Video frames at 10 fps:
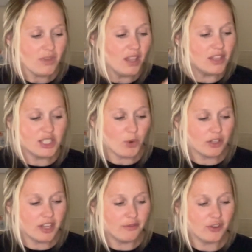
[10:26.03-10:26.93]
that's
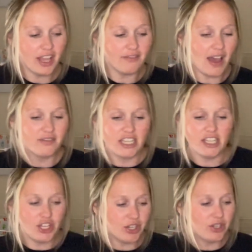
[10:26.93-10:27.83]
worked there for like
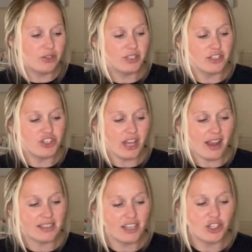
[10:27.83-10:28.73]
5-10 years and she
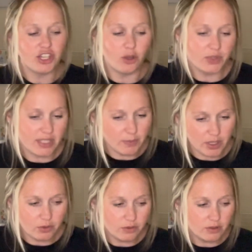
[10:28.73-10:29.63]
acts like she owns the
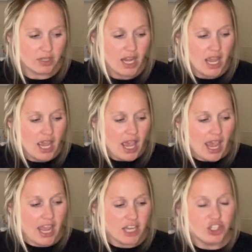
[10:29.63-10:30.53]
building
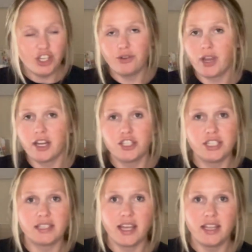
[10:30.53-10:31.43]
and she don't care if
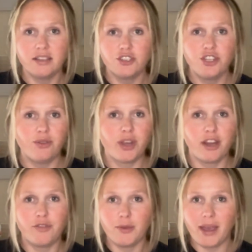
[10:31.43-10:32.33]
she's late, she don't
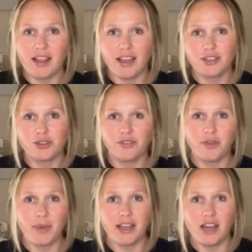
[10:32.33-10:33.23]
care if anybody likes her, if
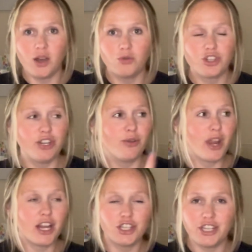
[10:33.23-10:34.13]
anybody don't, she don't
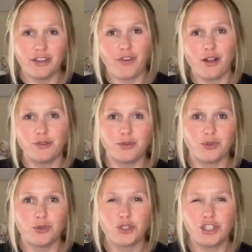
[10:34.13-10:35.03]
care if she ain't following the
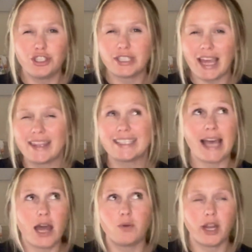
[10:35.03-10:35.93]
rules, she's just got this
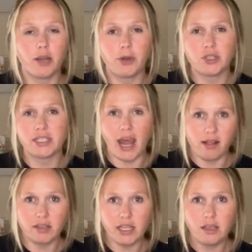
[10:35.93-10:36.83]
I don't care
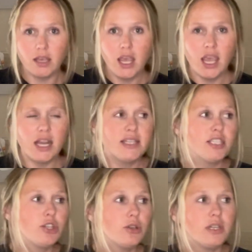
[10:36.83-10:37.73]
personality? It
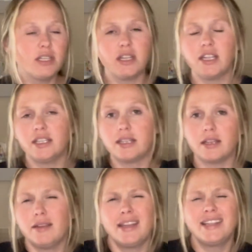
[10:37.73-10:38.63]
isn't good, it
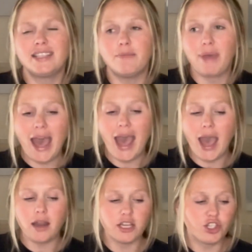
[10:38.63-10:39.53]
isn't
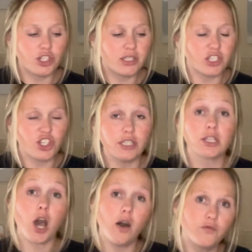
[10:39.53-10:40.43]
bad, it's just that she's
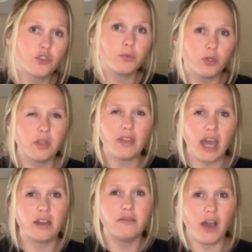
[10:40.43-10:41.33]
comfortable in
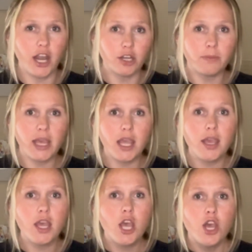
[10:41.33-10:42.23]
that
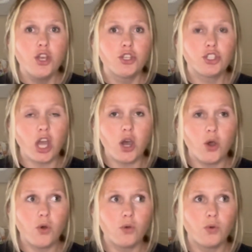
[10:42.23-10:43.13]
environment.
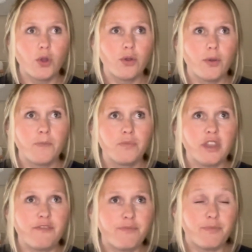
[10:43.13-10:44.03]
So
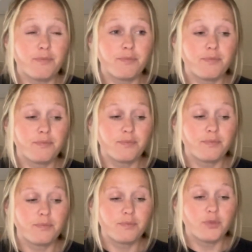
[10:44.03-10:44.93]

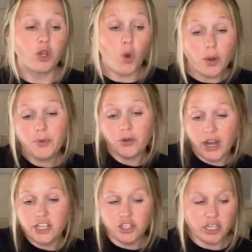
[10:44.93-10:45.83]
the
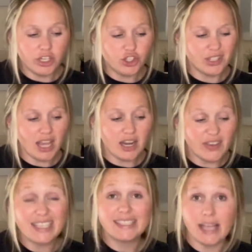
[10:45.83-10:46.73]
corporation has just kind of
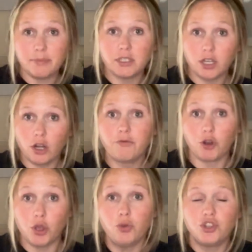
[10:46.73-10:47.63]
accepted her
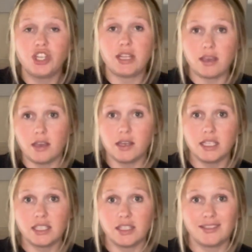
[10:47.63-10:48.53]
for who she
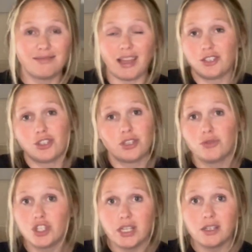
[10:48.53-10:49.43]
is, because that's just
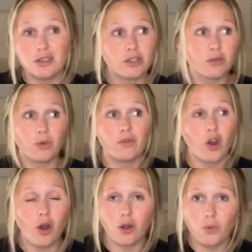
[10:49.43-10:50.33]
who she is. She's one of
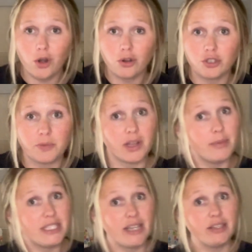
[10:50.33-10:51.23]
our hard workers, but let
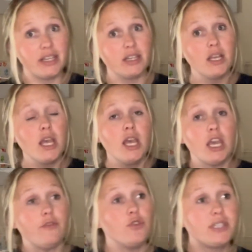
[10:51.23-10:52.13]
me tell you,
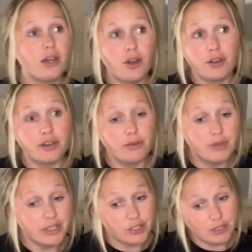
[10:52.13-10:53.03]
if you tell her to do
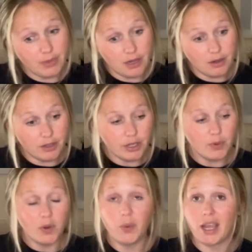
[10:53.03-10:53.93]
this, she might not
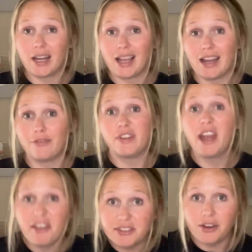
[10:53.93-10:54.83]
do it. We got to kind of
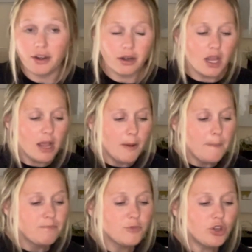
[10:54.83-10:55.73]
finesse her.
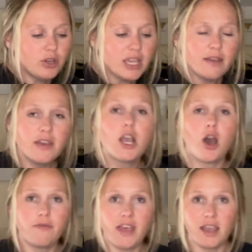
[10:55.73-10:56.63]
You're giving
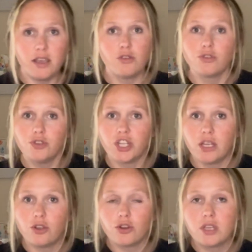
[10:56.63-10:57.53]
off that energy.
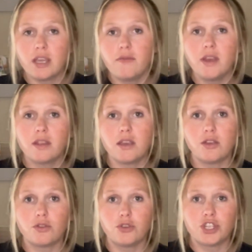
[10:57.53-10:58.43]
You're giving the
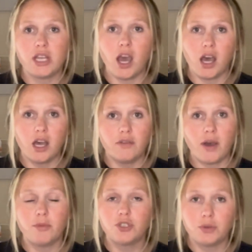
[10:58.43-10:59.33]
energy of,
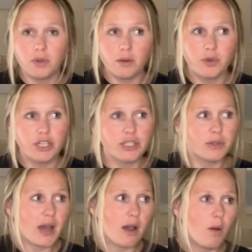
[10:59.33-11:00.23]
I'm going to do what I want to
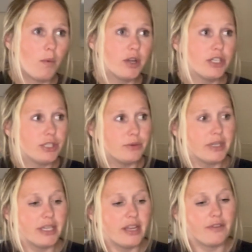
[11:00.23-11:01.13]
do, how I want to do
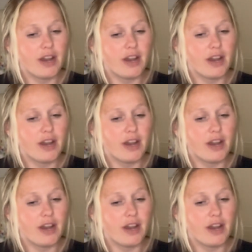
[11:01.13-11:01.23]
it. If it